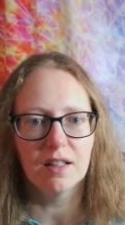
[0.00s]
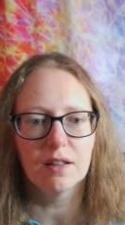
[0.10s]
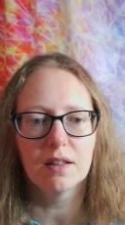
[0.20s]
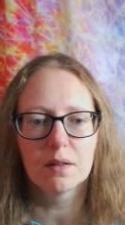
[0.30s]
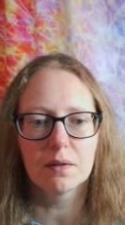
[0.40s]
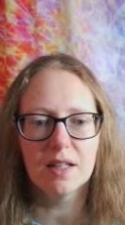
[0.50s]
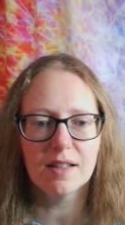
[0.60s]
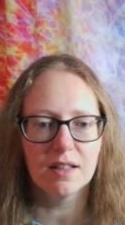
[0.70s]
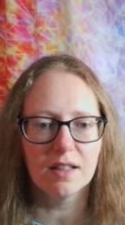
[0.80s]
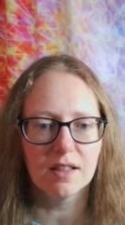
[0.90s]
And the
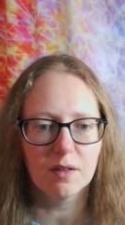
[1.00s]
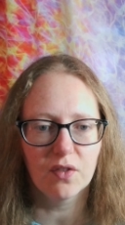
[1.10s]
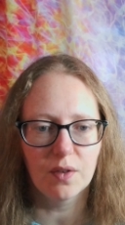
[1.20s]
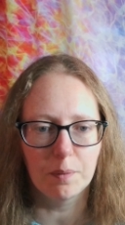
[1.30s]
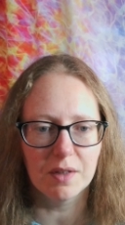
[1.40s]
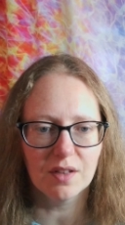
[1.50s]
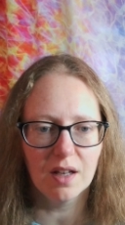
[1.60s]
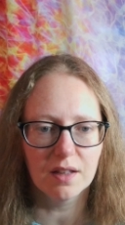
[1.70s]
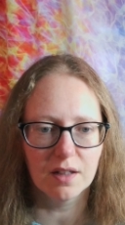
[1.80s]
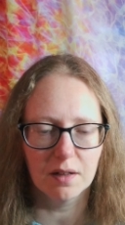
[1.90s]
reason is from this
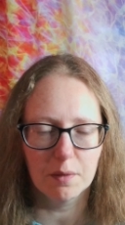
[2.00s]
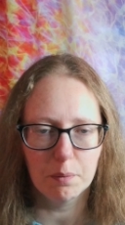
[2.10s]
other